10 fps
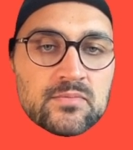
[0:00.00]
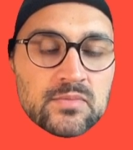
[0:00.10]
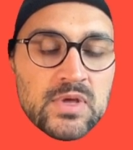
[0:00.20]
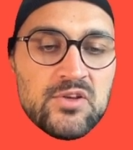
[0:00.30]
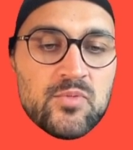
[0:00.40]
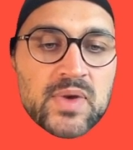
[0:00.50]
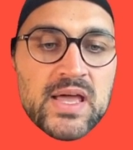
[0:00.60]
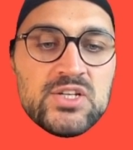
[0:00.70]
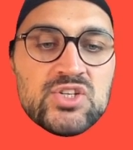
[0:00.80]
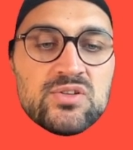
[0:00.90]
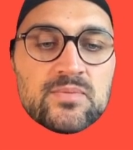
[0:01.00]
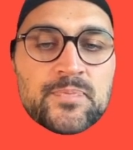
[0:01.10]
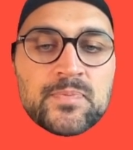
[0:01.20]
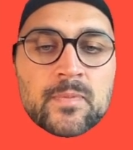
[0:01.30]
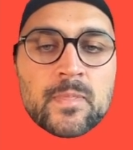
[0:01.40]
a new patch,
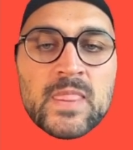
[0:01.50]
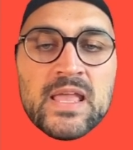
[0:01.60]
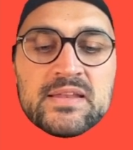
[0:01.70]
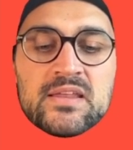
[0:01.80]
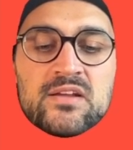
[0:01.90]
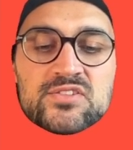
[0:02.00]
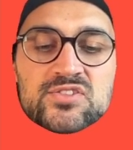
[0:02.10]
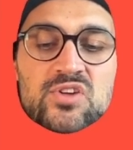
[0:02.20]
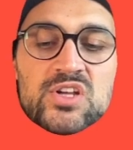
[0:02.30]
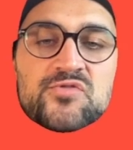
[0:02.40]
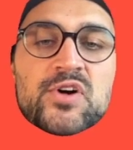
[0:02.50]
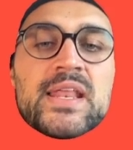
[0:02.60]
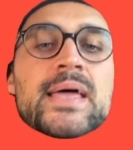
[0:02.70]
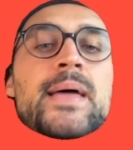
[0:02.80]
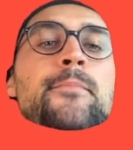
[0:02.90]
and here search for
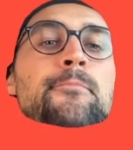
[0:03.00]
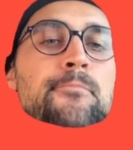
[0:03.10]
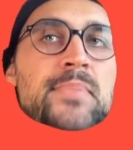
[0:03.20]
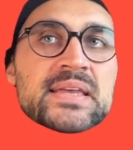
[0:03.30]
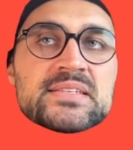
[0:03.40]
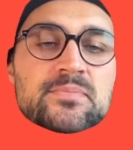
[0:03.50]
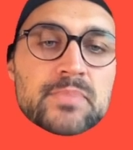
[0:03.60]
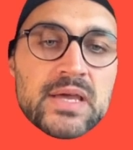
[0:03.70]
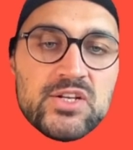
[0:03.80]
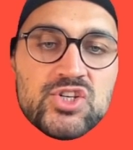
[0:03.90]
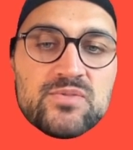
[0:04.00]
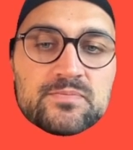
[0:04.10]
the mix patch.